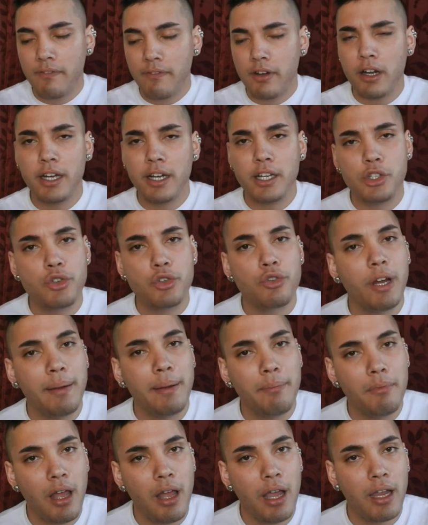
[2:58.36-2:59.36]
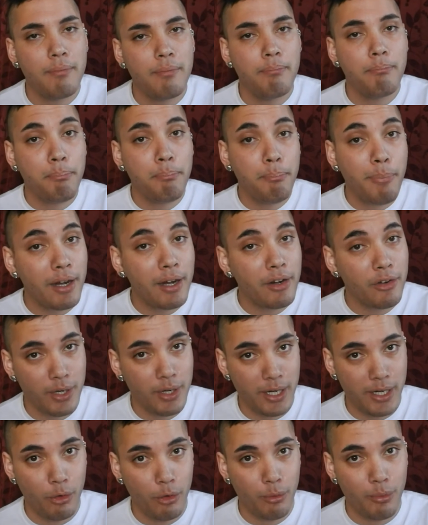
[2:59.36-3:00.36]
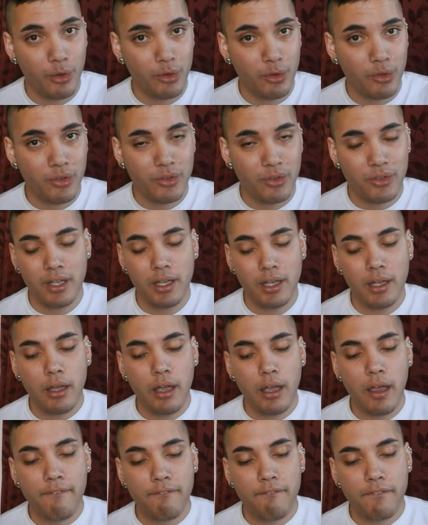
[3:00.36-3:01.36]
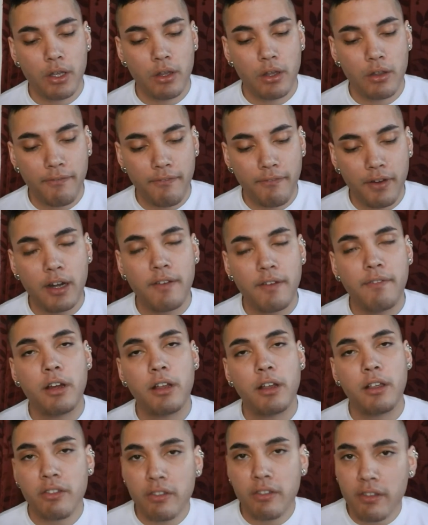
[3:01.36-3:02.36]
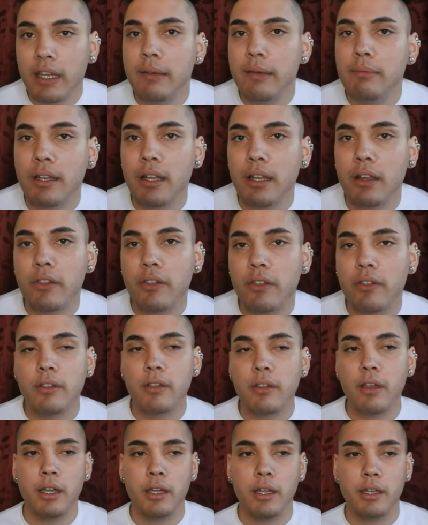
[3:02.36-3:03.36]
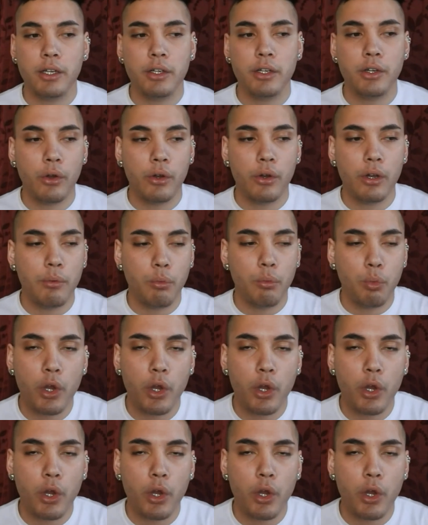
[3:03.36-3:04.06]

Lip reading: very dreamlike and buttery almost. It feels very, very seamless. You know, it